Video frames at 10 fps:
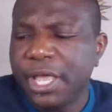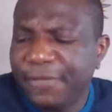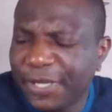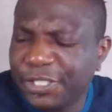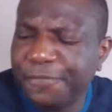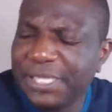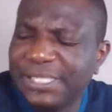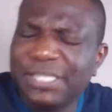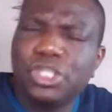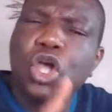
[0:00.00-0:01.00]
First of all, it
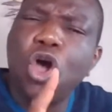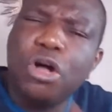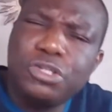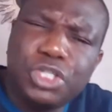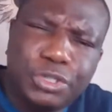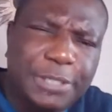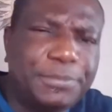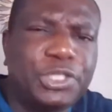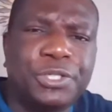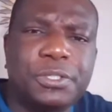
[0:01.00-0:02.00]
tells us all
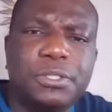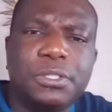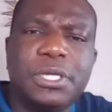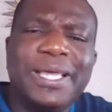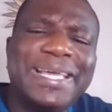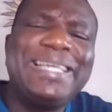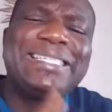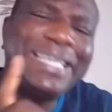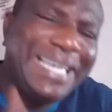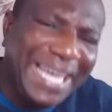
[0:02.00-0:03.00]
scripture
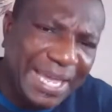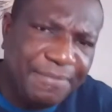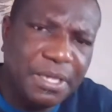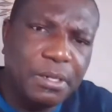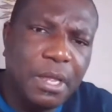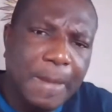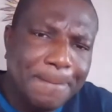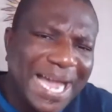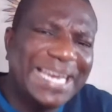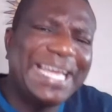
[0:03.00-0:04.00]
is given
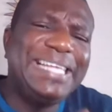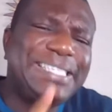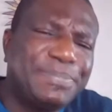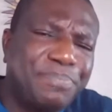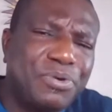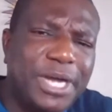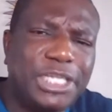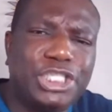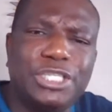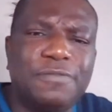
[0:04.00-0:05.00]
by the
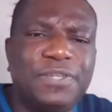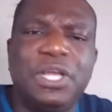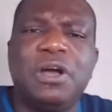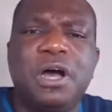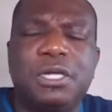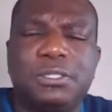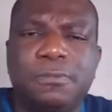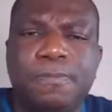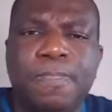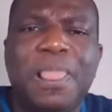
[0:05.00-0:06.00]
inspiration of God
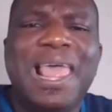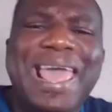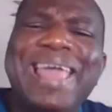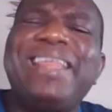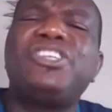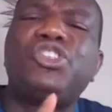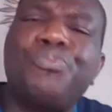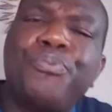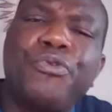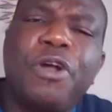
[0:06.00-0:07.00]
and is
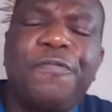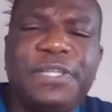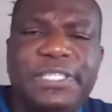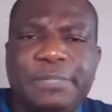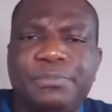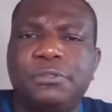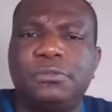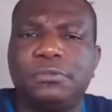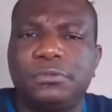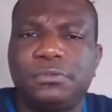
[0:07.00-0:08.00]
profitable
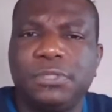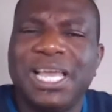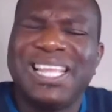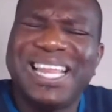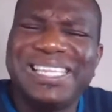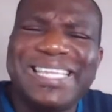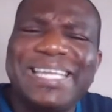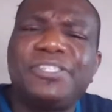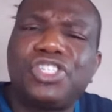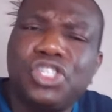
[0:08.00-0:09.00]
then it
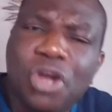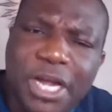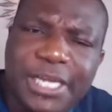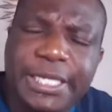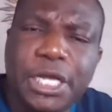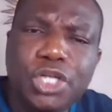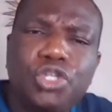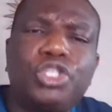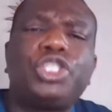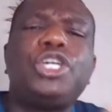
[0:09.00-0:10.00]
says, study
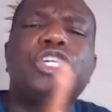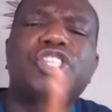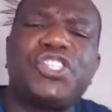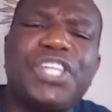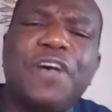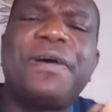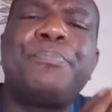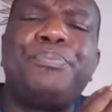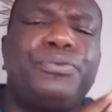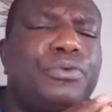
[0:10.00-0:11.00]
to show yourself
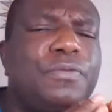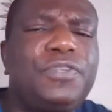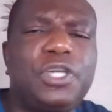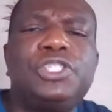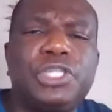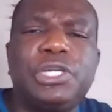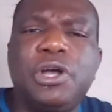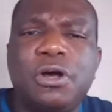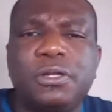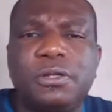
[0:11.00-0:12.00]
approved unto
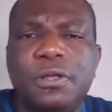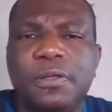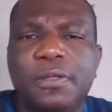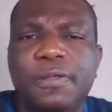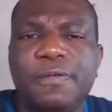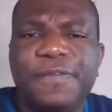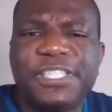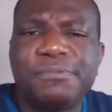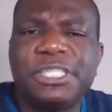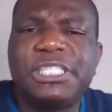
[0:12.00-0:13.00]
God.
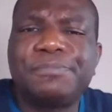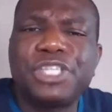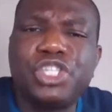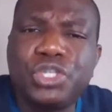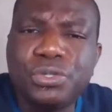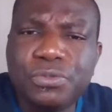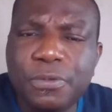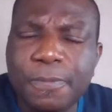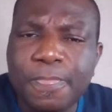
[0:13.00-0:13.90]
First Timothy chapter 2,